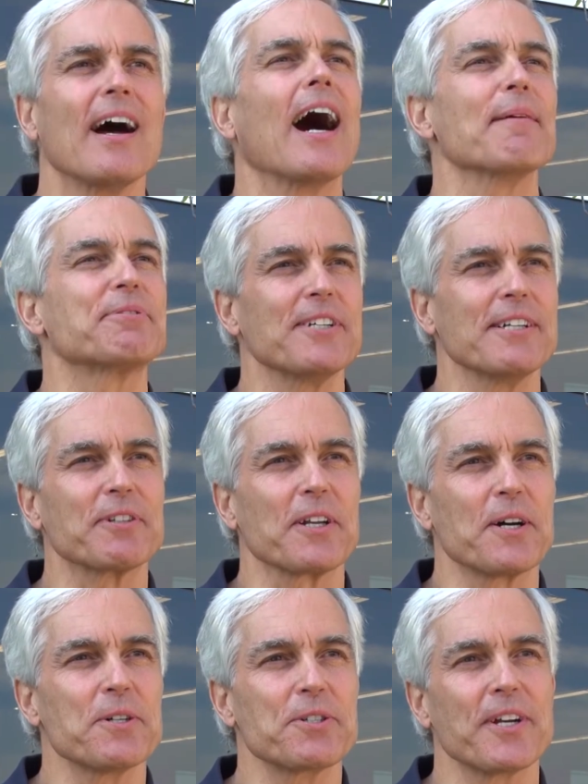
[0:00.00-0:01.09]
I'm Steve
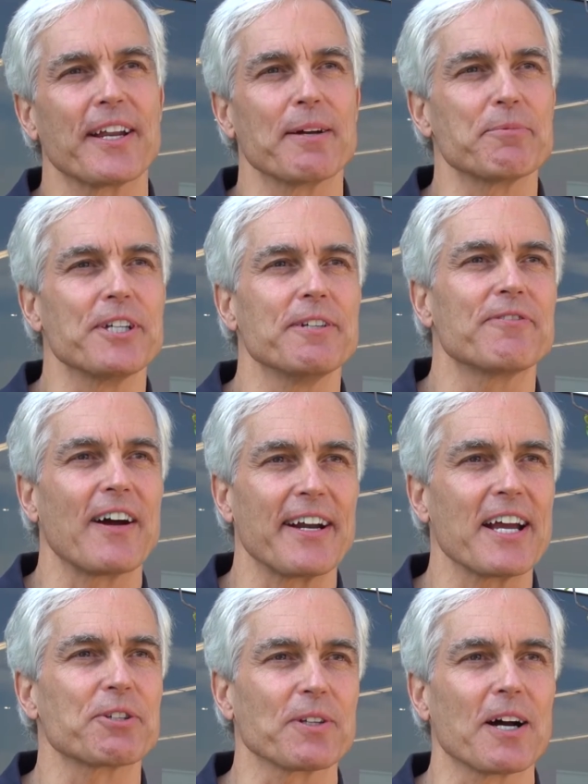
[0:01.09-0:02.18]
Desloge, and I'm Chief
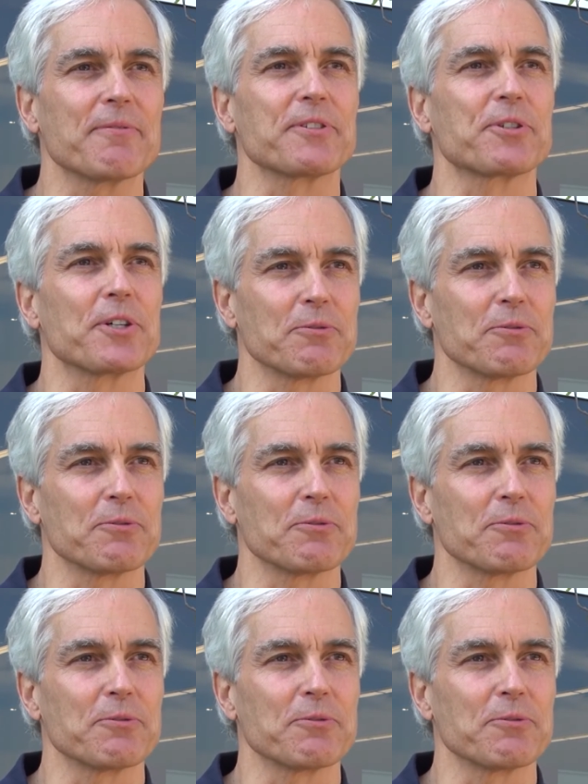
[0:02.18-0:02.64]
Financial Officer of